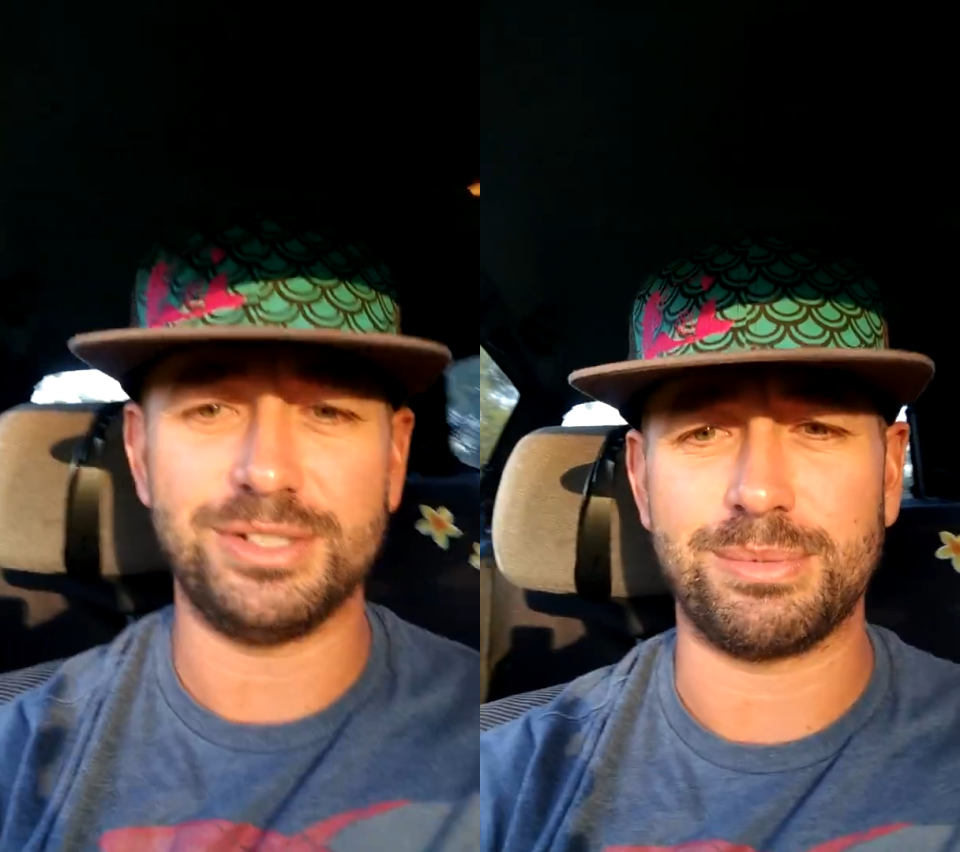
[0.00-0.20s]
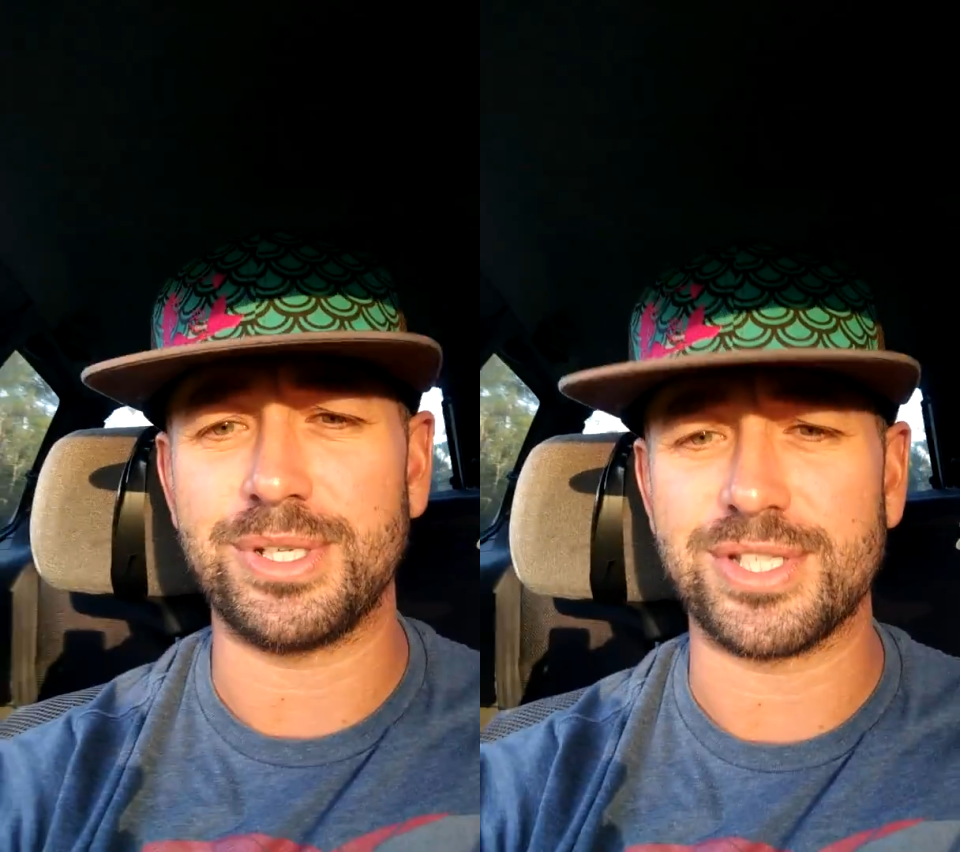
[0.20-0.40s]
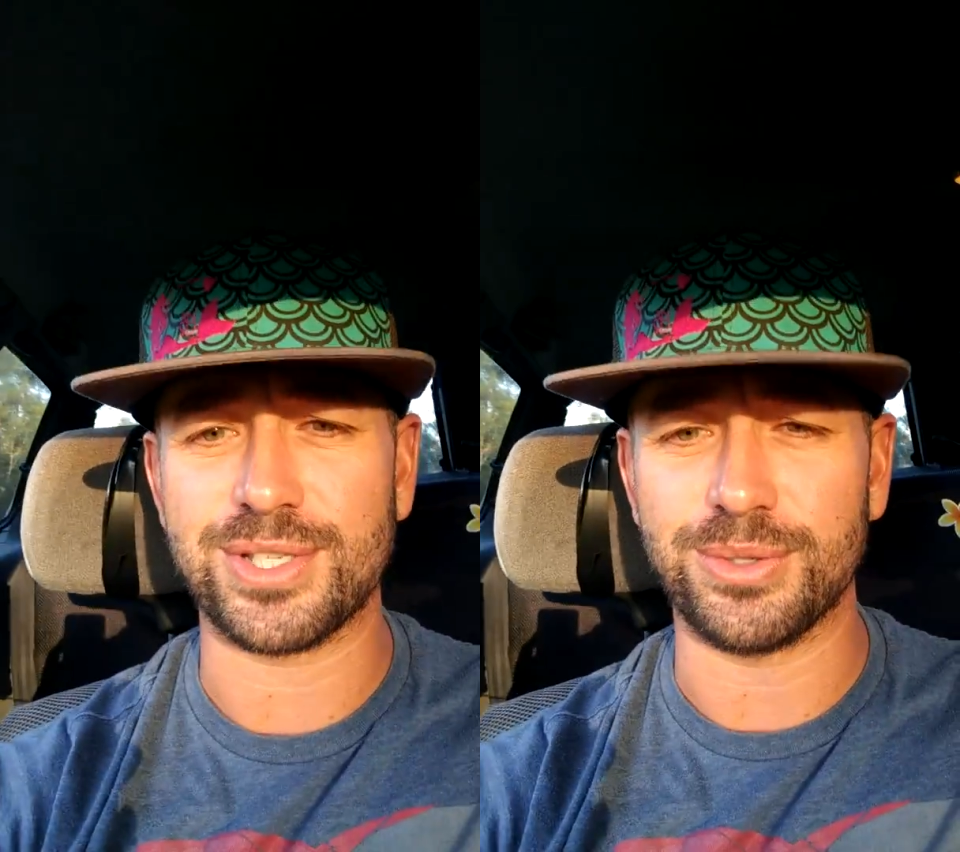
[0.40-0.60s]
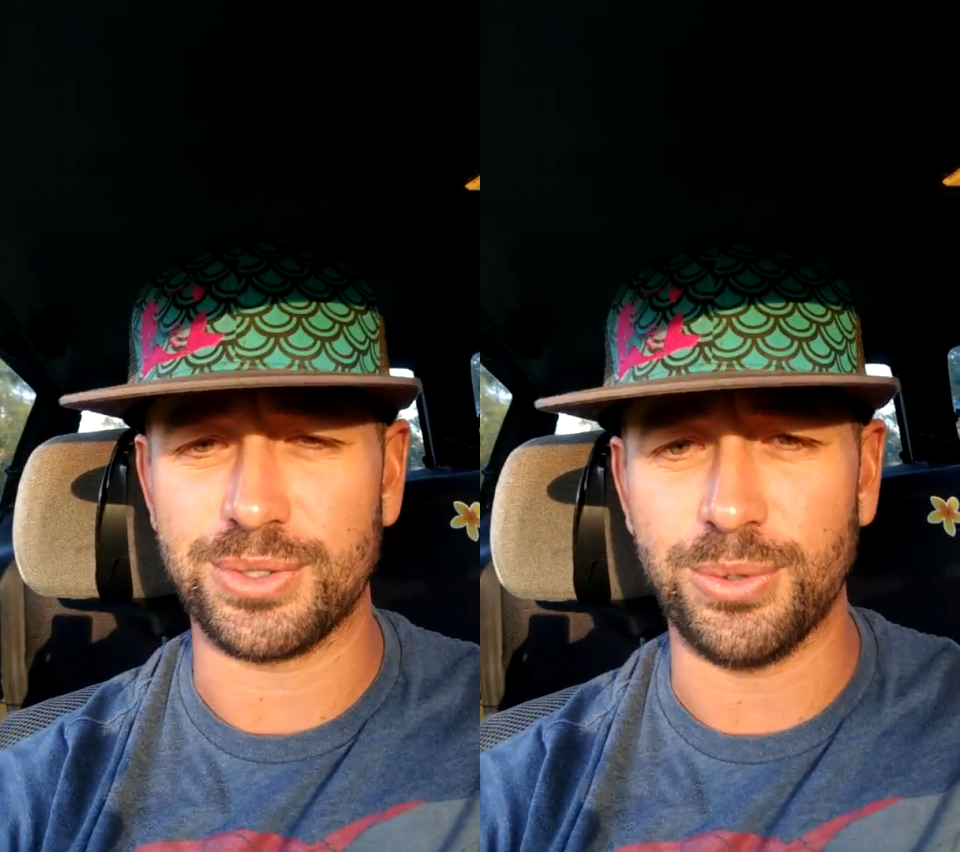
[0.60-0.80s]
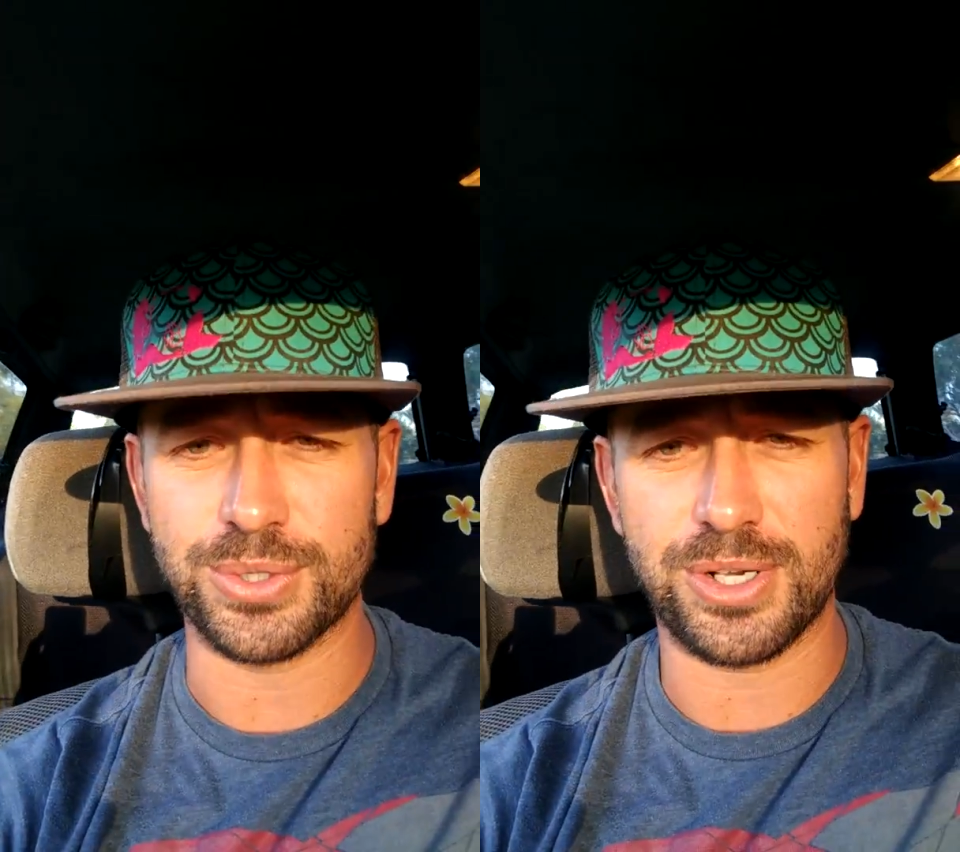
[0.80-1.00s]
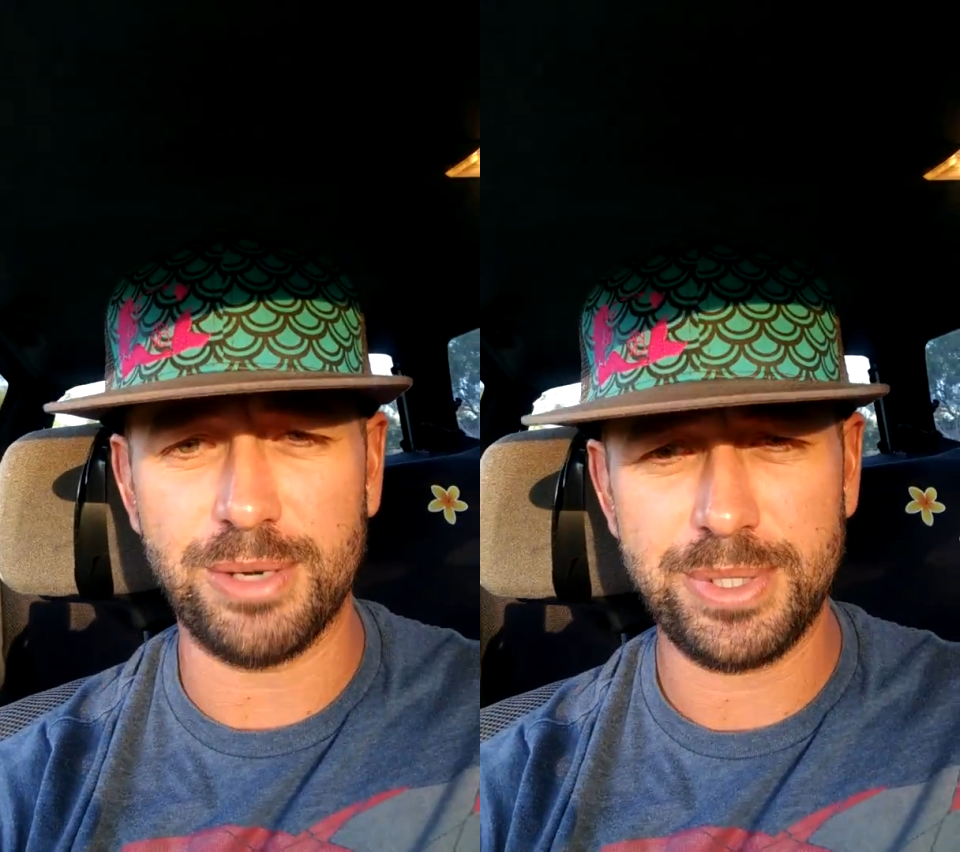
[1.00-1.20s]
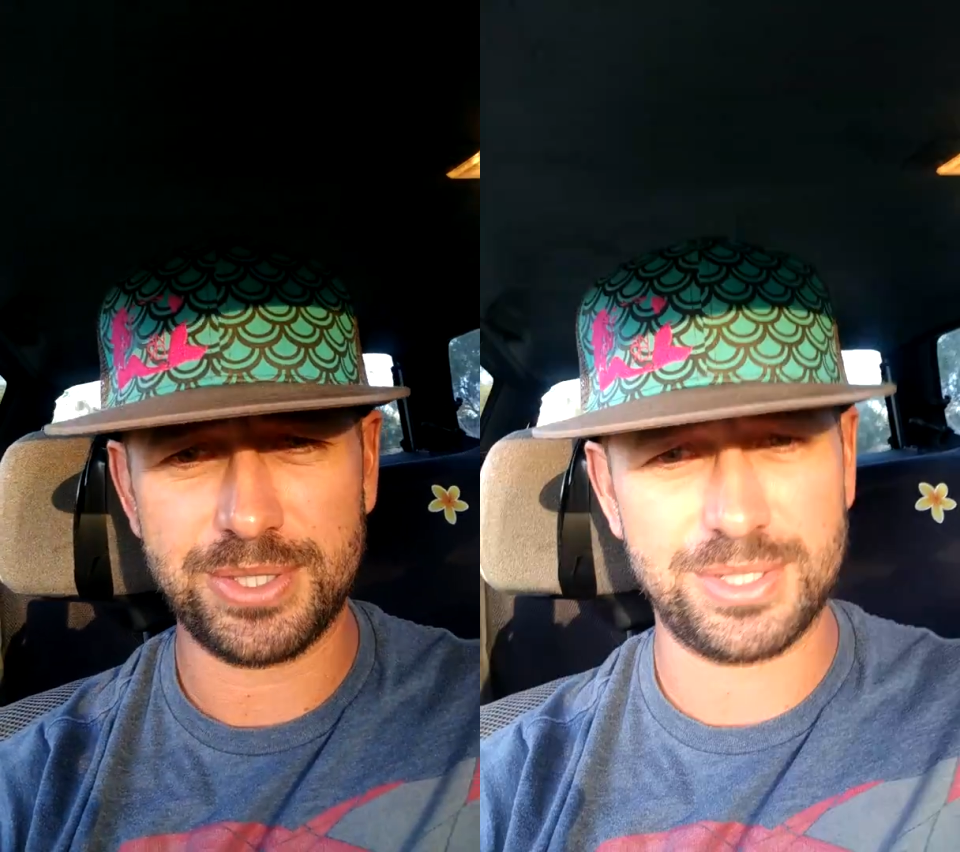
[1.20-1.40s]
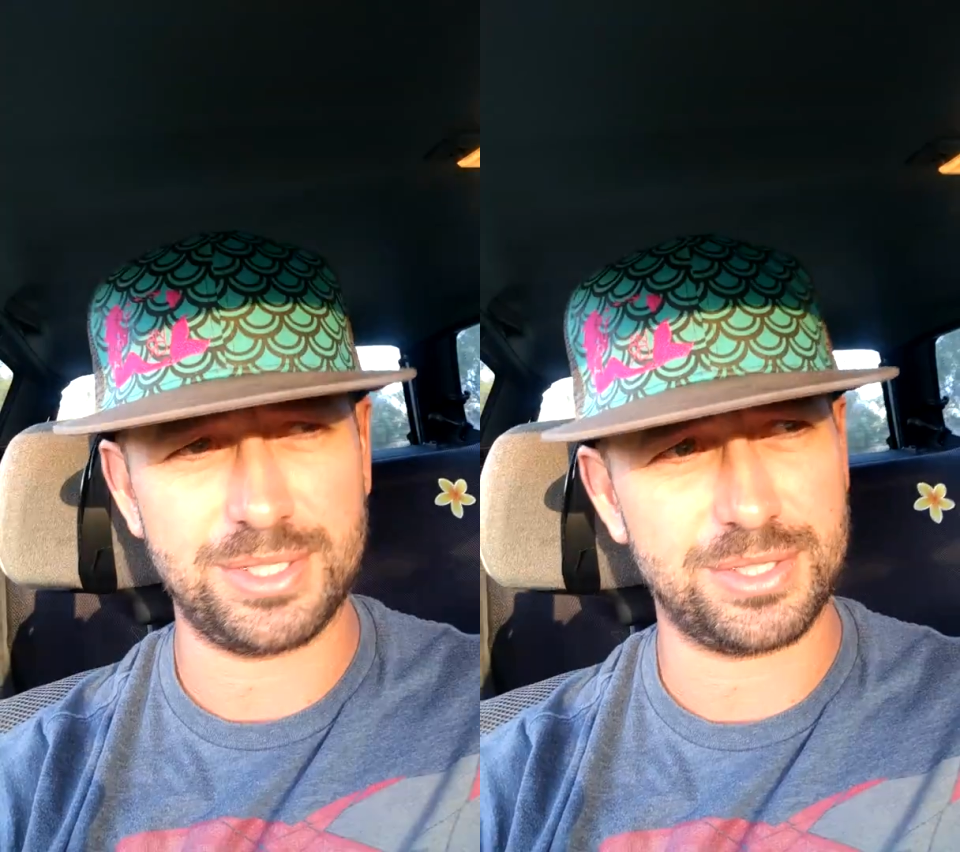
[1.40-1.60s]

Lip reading: which makes us autonomous,